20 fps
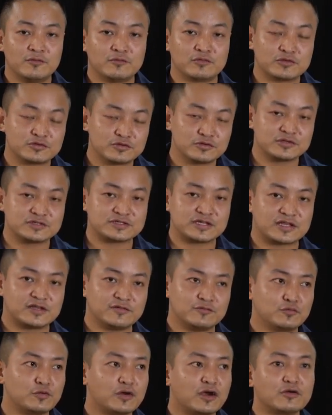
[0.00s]
We'll do this
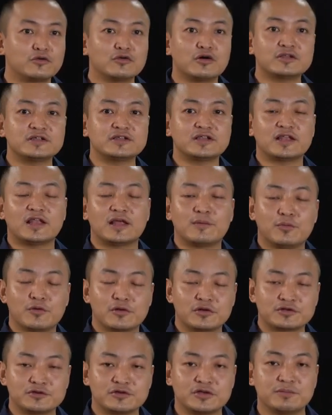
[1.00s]
activity. We are not in a
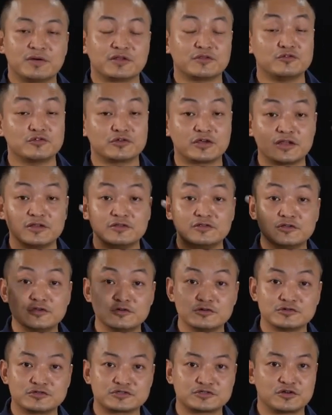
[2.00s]
laboratory, but you can
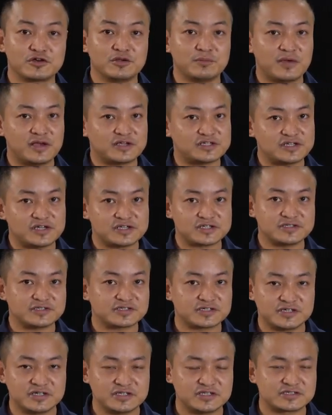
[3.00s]
use your imagination
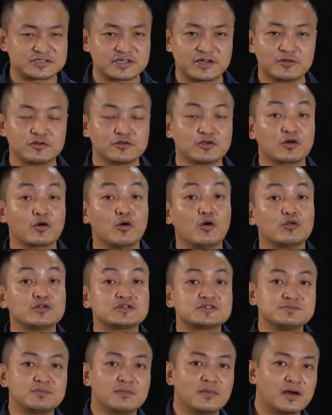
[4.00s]
skills. I know you're
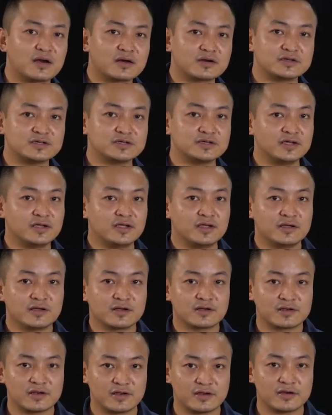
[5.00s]
all smart.
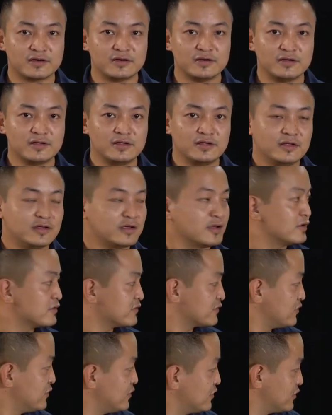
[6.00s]
Clear?
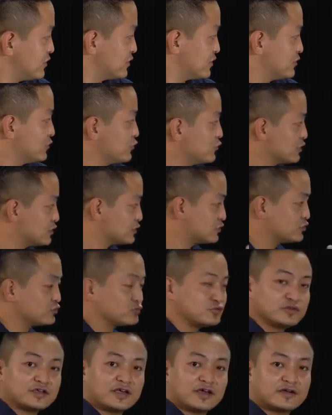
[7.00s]
So we'll do
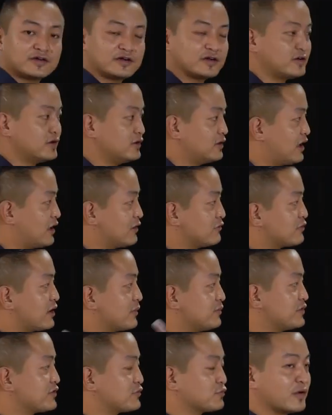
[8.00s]
together. I'll
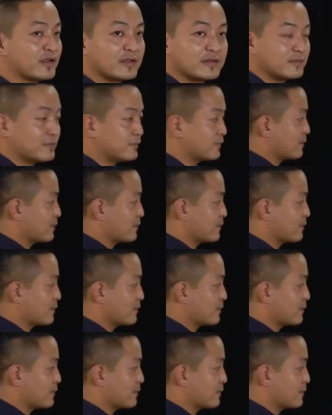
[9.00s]
rub this one.